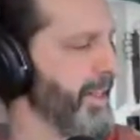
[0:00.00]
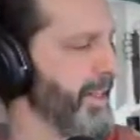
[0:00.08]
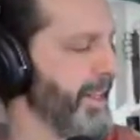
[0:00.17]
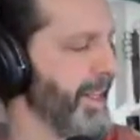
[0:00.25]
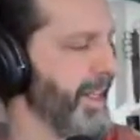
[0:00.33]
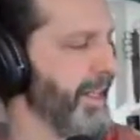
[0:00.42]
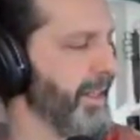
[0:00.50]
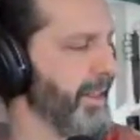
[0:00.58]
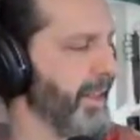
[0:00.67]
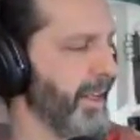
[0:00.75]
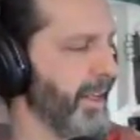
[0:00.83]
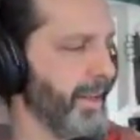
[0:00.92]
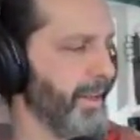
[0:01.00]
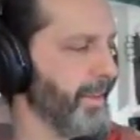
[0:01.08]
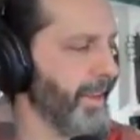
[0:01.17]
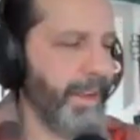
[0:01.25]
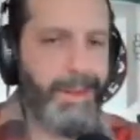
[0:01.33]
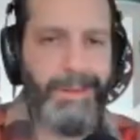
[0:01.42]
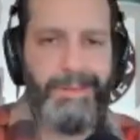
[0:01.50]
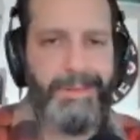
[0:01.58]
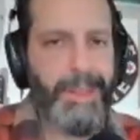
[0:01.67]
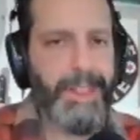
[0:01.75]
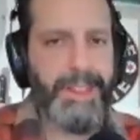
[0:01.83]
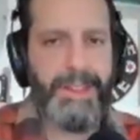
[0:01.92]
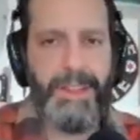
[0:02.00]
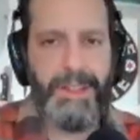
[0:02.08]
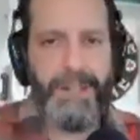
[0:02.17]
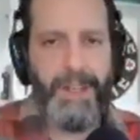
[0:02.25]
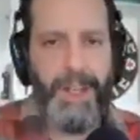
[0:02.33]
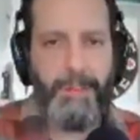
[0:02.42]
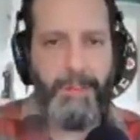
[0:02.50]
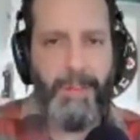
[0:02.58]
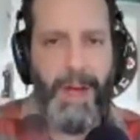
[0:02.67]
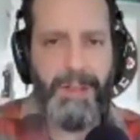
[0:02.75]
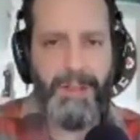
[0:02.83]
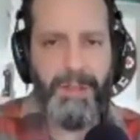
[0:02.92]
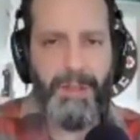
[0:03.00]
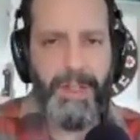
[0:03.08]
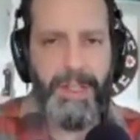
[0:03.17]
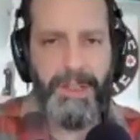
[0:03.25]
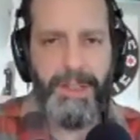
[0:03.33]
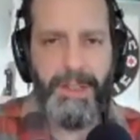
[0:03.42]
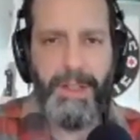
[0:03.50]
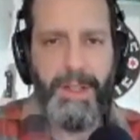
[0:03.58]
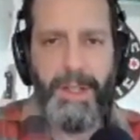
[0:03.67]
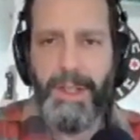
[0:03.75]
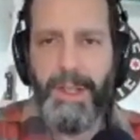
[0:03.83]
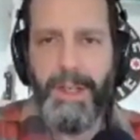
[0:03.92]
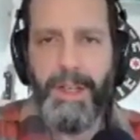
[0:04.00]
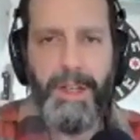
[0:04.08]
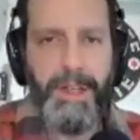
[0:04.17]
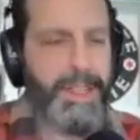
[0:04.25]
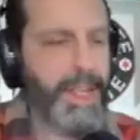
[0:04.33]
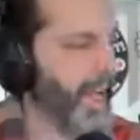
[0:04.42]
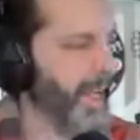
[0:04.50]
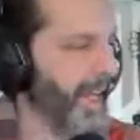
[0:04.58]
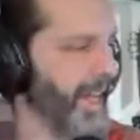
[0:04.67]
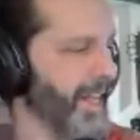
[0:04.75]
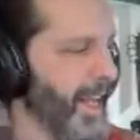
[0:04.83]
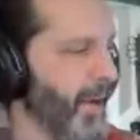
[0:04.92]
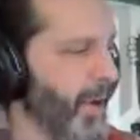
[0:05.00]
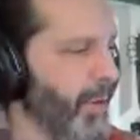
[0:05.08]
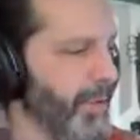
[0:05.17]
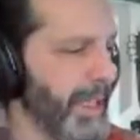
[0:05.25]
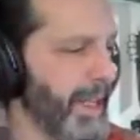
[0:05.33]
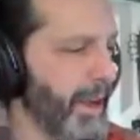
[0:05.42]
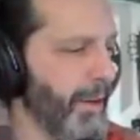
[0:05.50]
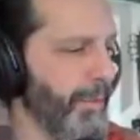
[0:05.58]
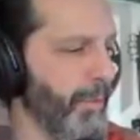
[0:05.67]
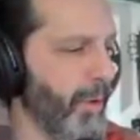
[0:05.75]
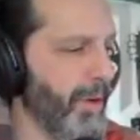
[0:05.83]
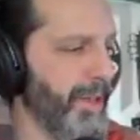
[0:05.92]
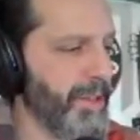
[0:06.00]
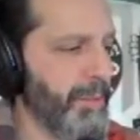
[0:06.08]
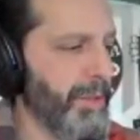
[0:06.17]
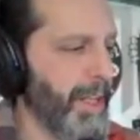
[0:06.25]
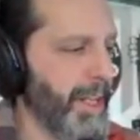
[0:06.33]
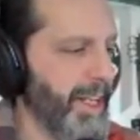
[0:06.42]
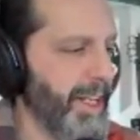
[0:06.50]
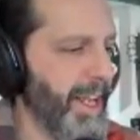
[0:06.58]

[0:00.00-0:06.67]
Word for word: thing, uh, you know, is just a monstrous tank, and yet only a four-inch blade.